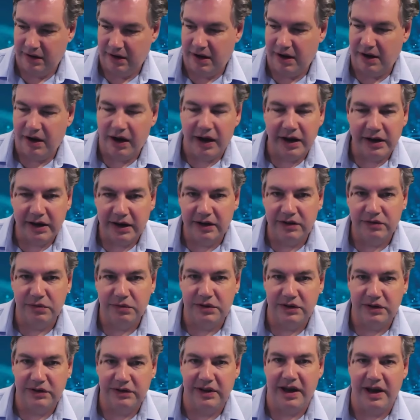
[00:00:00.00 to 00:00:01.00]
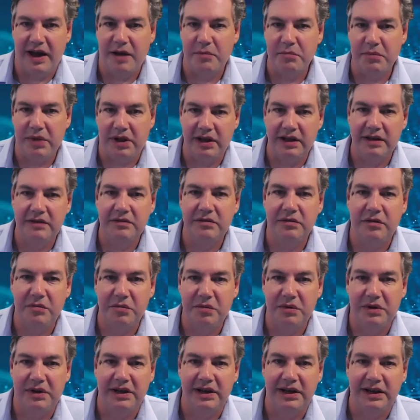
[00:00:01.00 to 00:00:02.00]
I guess we're just
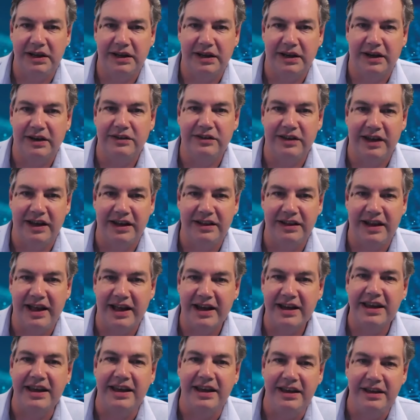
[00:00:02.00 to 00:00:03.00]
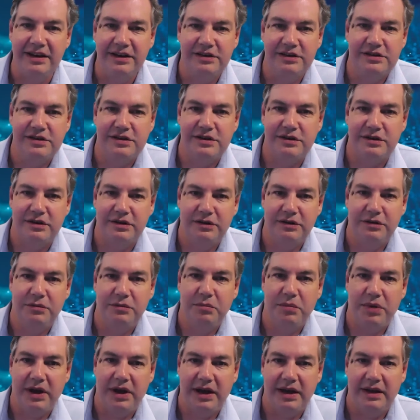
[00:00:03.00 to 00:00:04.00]
unbelievably, I'd say, lucky
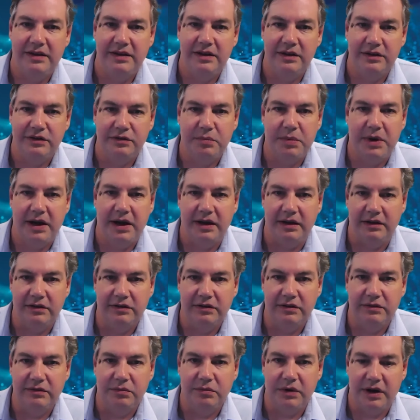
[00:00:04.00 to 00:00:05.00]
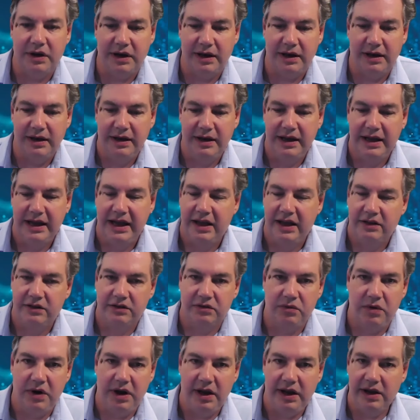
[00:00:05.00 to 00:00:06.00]
to be in this space where
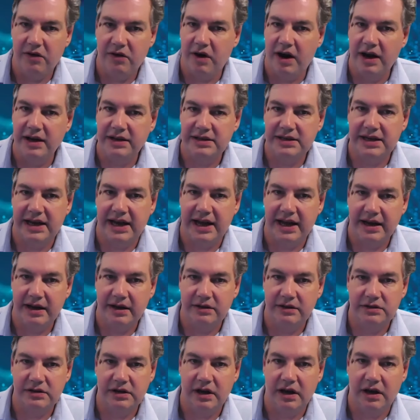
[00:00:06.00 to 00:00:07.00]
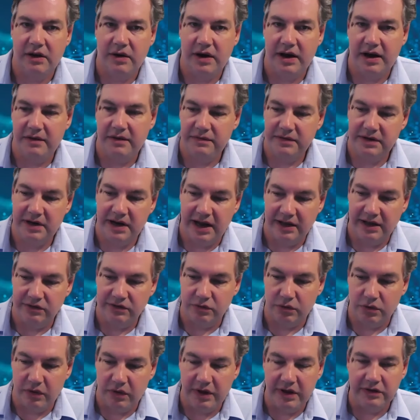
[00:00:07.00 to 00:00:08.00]
it's a really great target to go after,
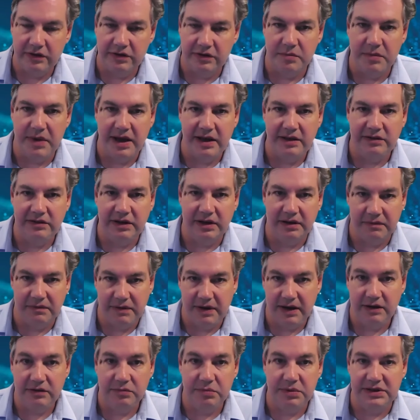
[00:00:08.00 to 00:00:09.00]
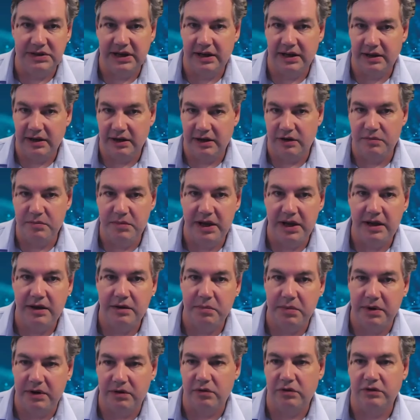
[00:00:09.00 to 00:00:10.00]
has all these amazing effects, particularly on
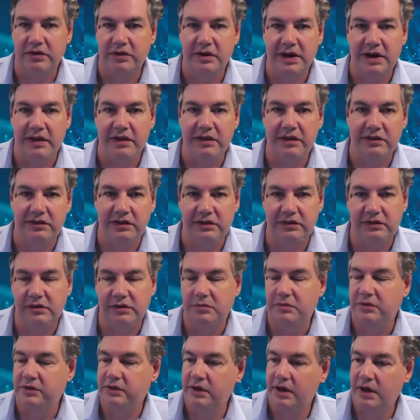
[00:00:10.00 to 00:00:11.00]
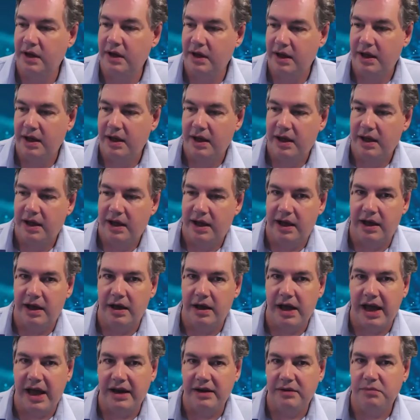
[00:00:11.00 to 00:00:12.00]
MYC, but also on other systems.
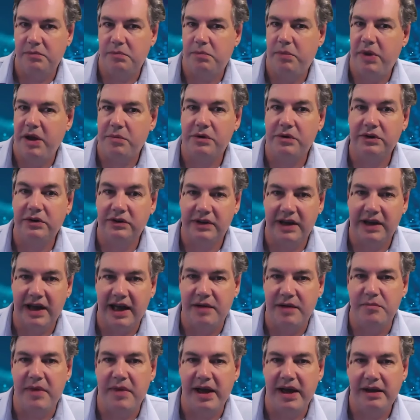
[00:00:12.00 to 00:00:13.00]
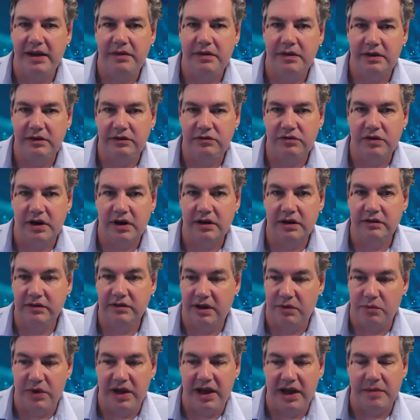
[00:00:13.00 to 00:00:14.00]
And people just can't make these
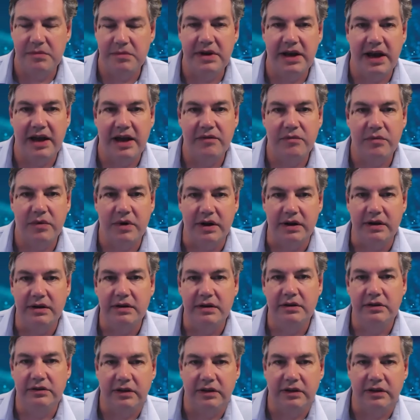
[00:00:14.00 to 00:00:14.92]
drugs, and we happen to have one.